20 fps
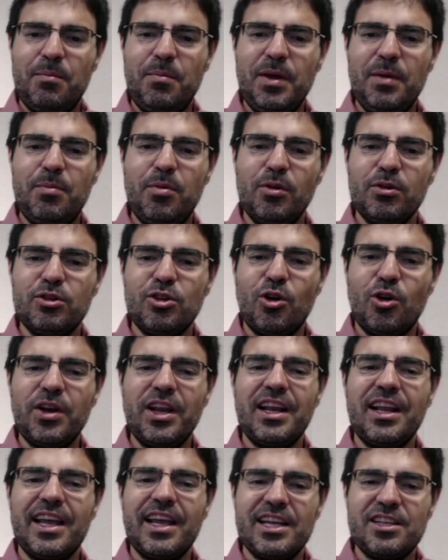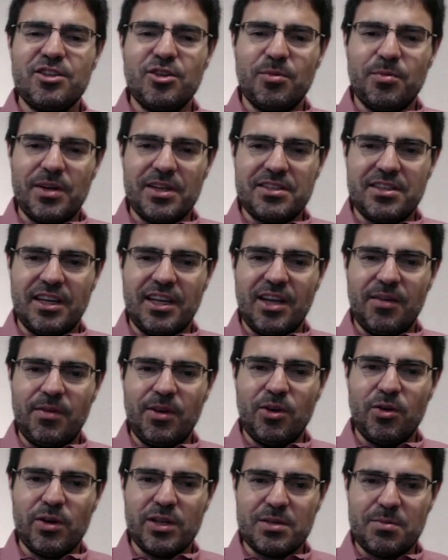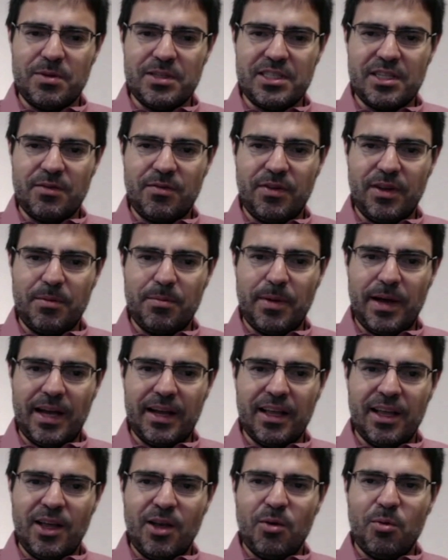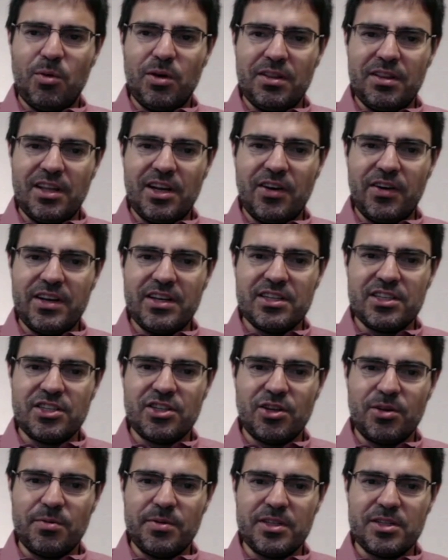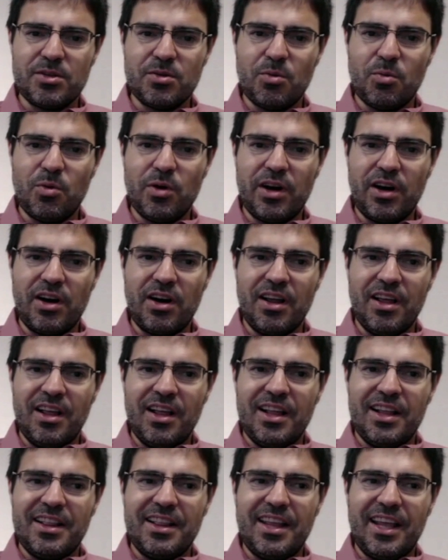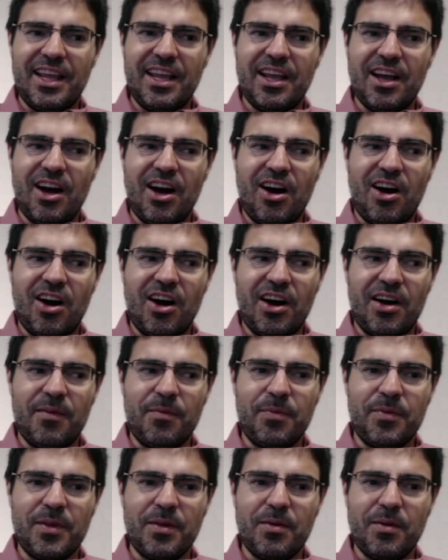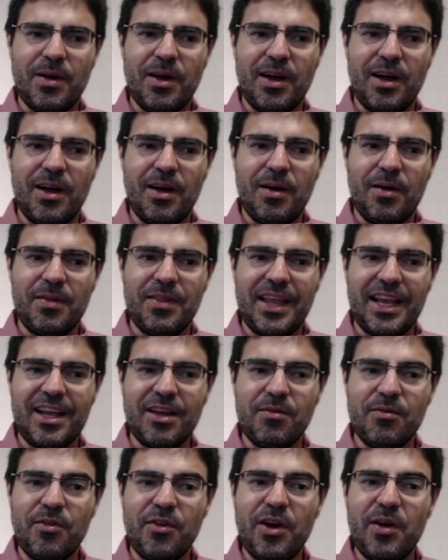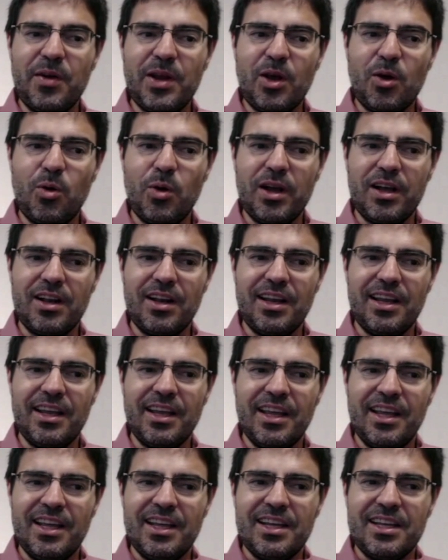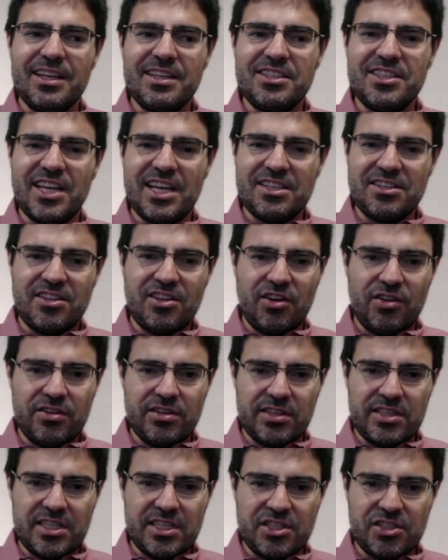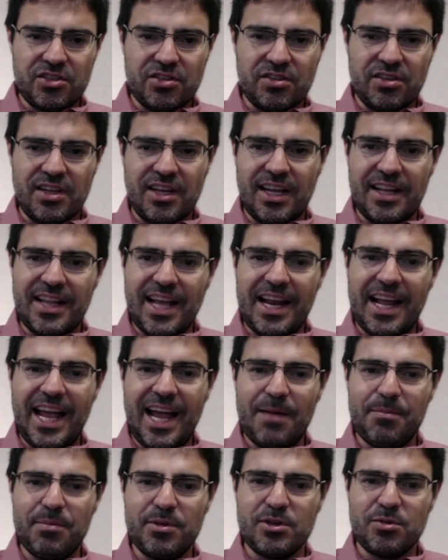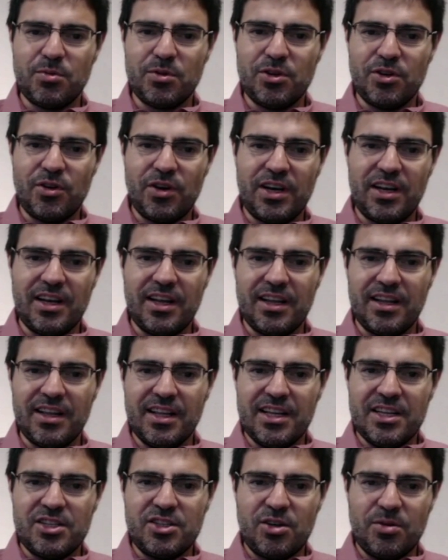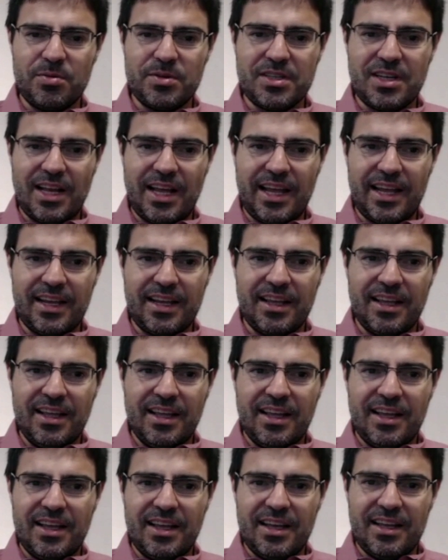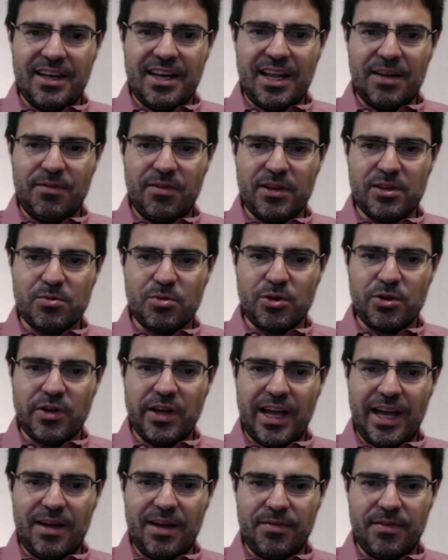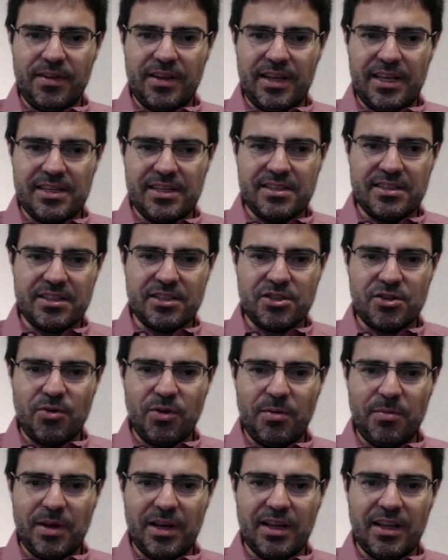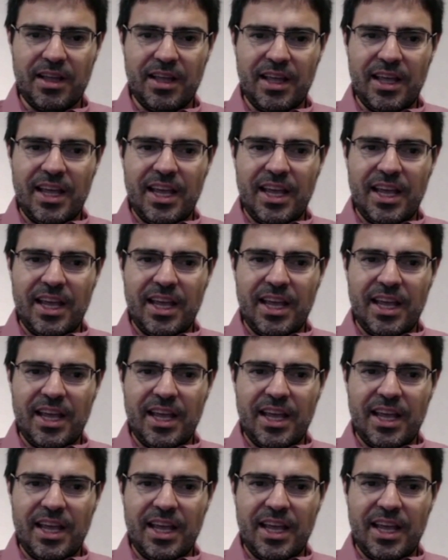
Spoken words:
people don't engage so much in giving you explicit feedback when they're in a service where they can very quickly change their decision. And that happens when you're in a service like Netflix where you have instant streaming.